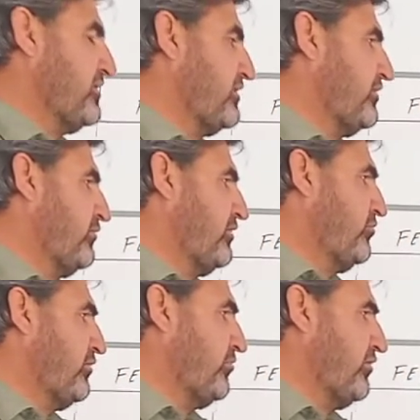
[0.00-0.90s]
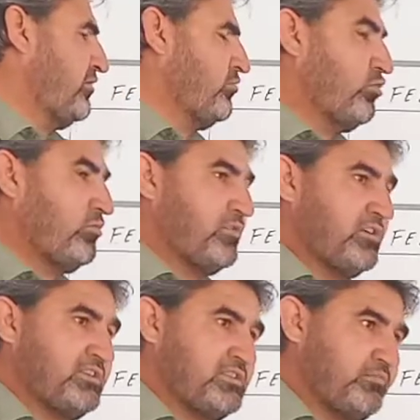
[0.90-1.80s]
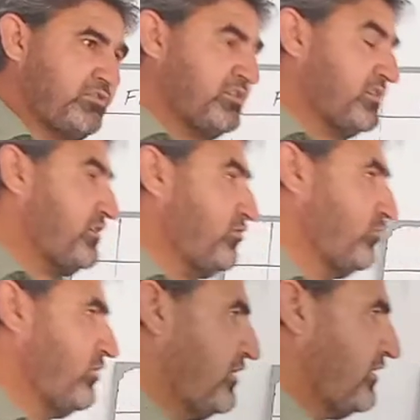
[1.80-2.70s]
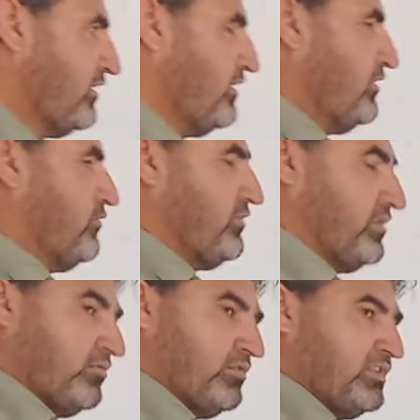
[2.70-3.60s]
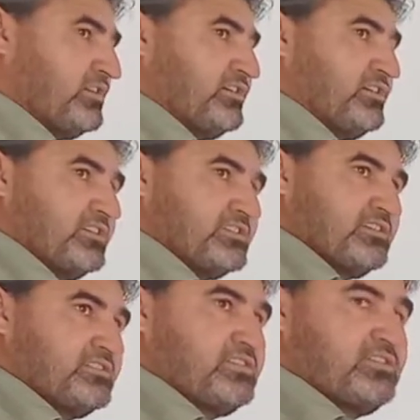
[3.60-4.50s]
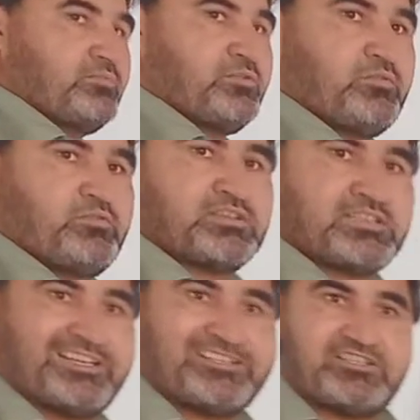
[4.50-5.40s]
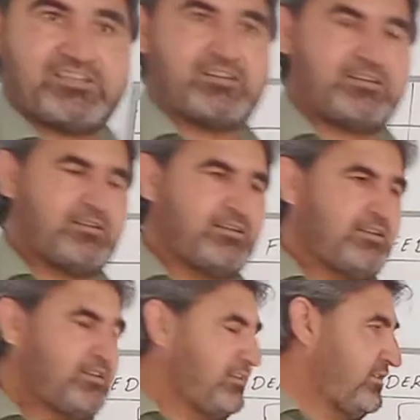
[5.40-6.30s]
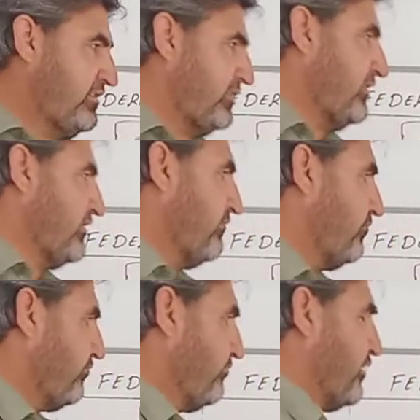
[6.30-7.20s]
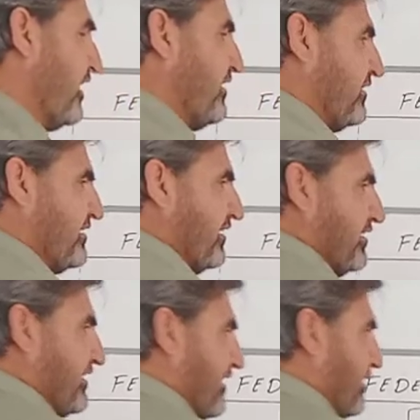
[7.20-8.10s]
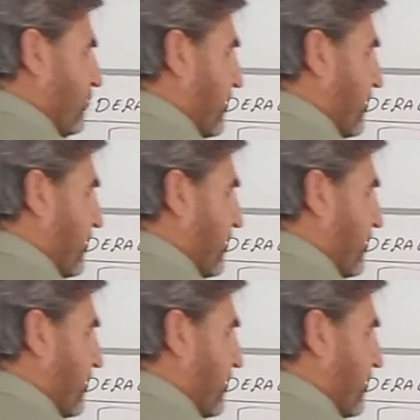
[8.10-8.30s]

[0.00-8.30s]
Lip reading: at equilibrium in mole per decimeter cube. We have already discussed in the previous lecture that the brackets are taken for